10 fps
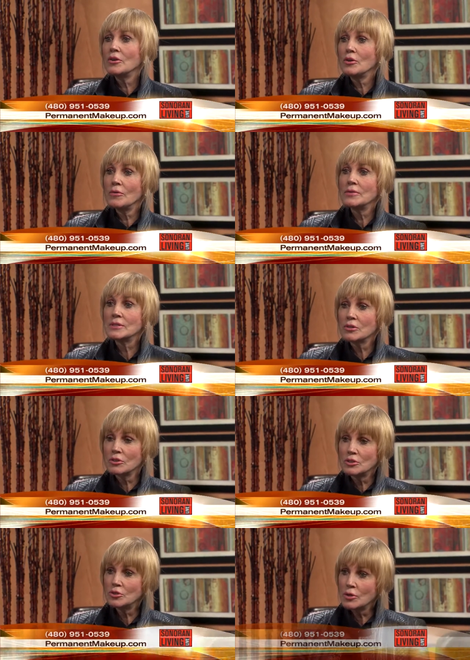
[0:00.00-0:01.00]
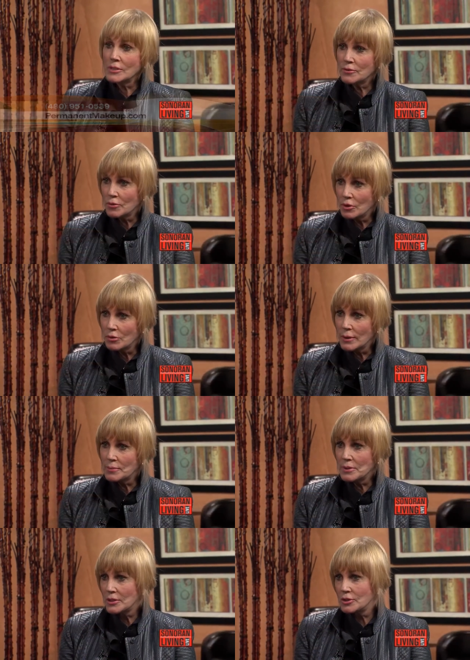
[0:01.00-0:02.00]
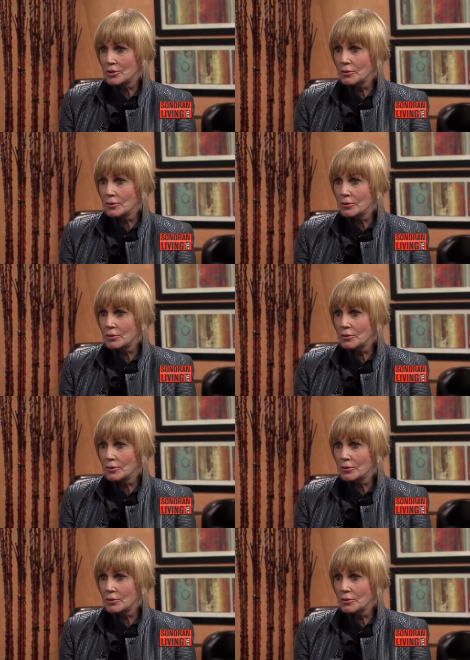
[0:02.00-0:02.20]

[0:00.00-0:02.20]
you if it's a good choice for your lip tissue.